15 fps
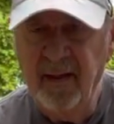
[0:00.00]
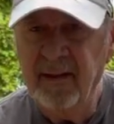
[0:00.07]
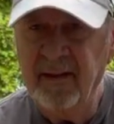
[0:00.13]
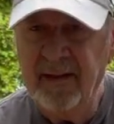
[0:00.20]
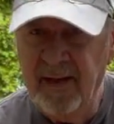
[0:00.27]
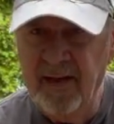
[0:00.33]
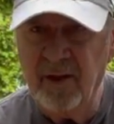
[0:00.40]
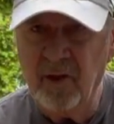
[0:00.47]

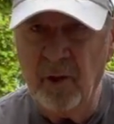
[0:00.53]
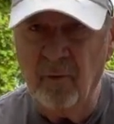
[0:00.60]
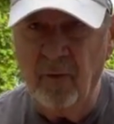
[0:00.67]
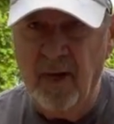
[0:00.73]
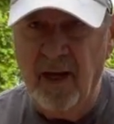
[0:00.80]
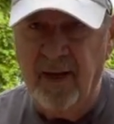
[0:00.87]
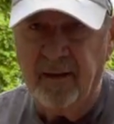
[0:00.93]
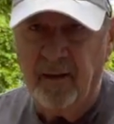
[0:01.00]
yes, you
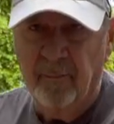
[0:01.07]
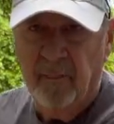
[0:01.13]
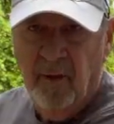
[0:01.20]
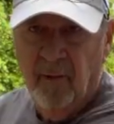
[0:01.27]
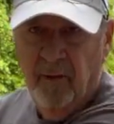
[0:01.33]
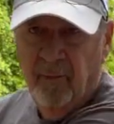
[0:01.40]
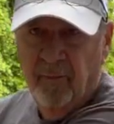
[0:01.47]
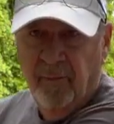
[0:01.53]
got to
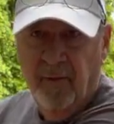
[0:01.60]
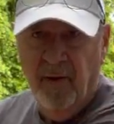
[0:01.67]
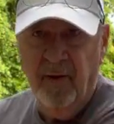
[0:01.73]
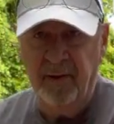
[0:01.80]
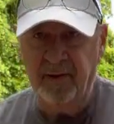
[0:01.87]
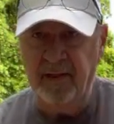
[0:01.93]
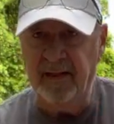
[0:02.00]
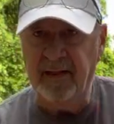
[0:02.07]
move
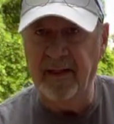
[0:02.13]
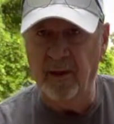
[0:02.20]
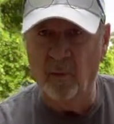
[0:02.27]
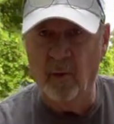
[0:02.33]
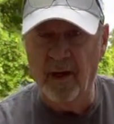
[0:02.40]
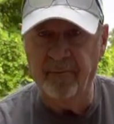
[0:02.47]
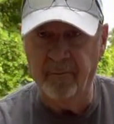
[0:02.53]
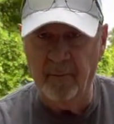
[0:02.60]
to get
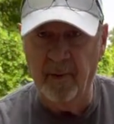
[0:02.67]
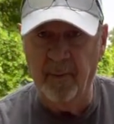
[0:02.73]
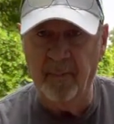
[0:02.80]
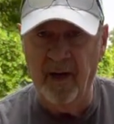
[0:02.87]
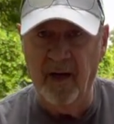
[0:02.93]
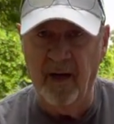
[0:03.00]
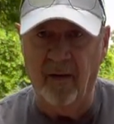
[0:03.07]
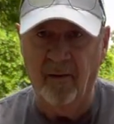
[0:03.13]
away from the
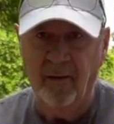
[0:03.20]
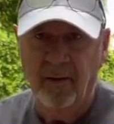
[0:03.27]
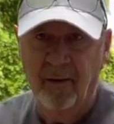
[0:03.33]
ball.